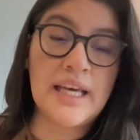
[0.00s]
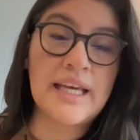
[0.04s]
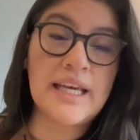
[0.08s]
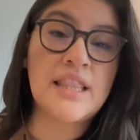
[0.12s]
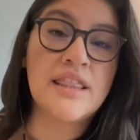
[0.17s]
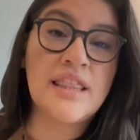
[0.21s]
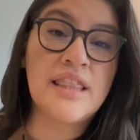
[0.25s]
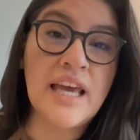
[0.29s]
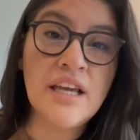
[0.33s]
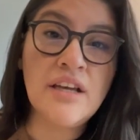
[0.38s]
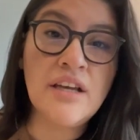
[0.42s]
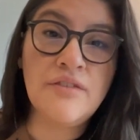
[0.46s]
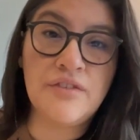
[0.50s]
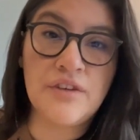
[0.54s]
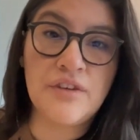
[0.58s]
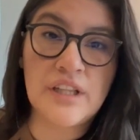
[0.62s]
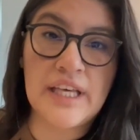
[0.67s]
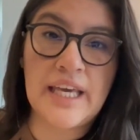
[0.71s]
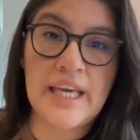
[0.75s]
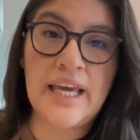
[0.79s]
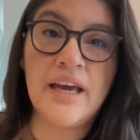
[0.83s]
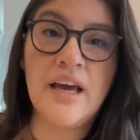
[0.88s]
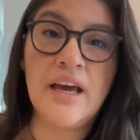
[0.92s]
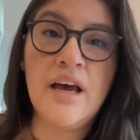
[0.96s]
Like,
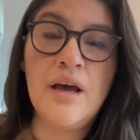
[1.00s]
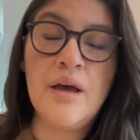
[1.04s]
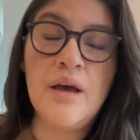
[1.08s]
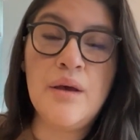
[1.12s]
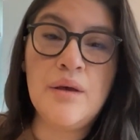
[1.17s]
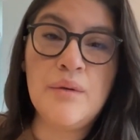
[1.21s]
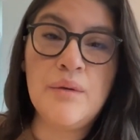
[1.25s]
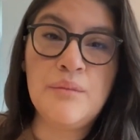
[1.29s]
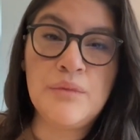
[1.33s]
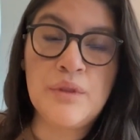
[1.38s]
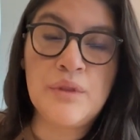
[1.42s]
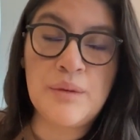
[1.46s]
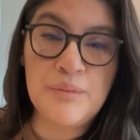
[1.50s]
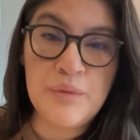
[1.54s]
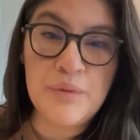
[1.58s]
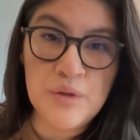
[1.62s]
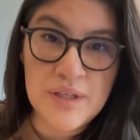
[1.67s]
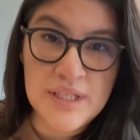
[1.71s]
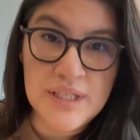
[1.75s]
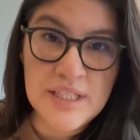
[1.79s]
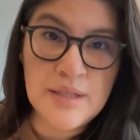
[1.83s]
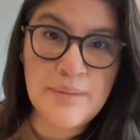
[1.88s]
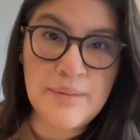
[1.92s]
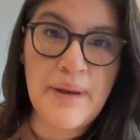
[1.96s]
thankfully, the
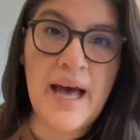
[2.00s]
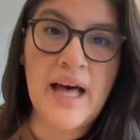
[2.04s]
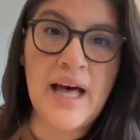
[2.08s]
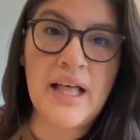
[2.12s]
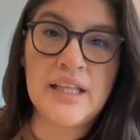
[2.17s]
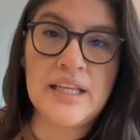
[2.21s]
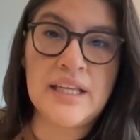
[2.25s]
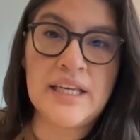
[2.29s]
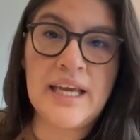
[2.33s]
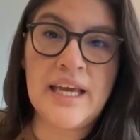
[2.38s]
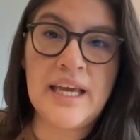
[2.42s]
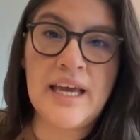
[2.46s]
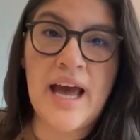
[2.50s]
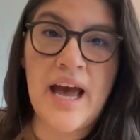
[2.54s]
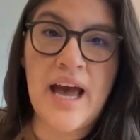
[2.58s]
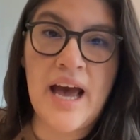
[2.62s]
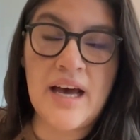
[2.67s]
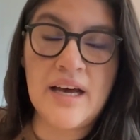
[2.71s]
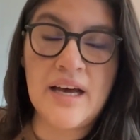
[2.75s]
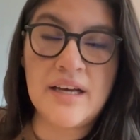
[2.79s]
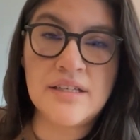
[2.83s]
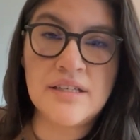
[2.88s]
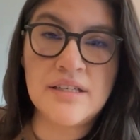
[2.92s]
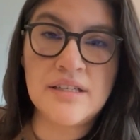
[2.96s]
municipality
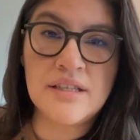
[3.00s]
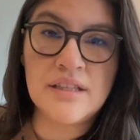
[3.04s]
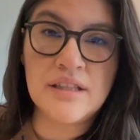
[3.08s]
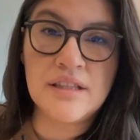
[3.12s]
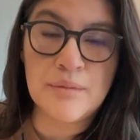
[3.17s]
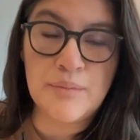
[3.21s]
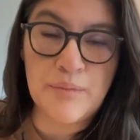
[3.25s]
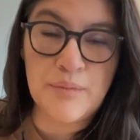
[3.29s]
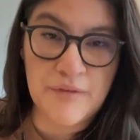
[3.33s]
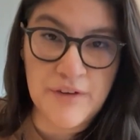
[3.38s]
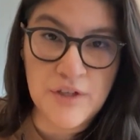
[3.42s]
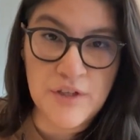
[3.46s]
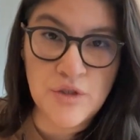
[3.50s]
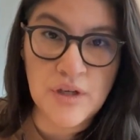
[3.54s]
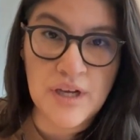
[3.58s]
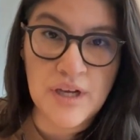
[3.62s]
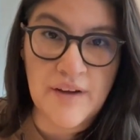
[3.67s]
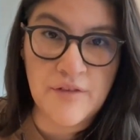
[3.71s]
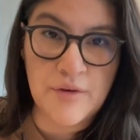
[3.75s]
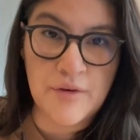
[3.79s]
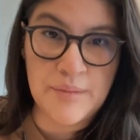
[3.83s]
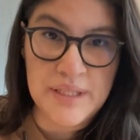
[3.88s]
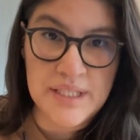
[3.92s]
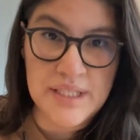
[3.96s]
and the provincial
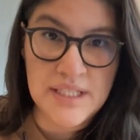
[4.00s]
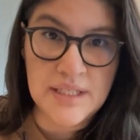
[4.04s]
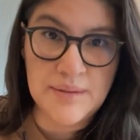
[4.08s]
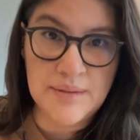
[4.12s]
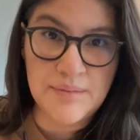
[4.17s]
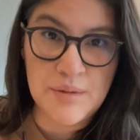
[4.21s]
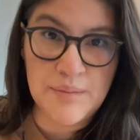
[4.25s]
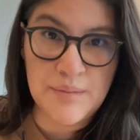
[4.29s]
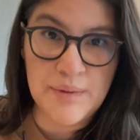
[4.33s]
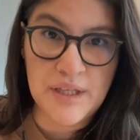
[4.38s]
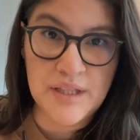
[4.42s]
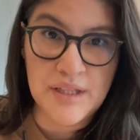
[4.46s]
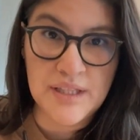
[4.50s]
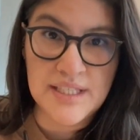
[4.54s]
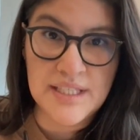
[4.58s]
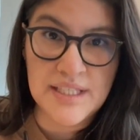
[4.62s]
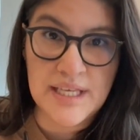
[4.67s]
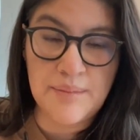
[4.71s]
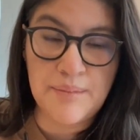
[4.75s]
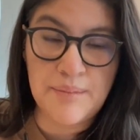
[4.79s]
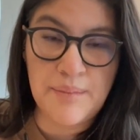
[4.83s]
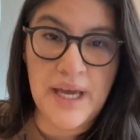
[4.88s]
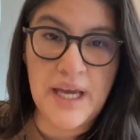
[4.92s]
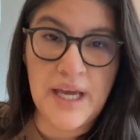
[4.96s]
government seem to be on the
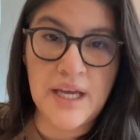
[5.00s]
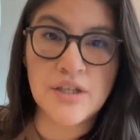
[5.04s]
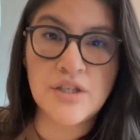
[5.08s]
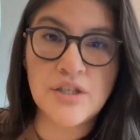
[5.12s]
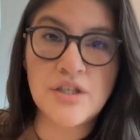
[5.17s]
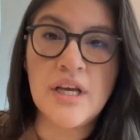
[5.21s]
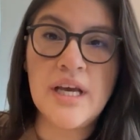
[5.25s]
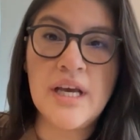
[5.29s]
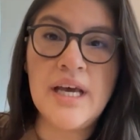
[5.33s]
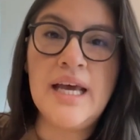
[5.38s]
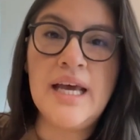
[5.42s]
same page.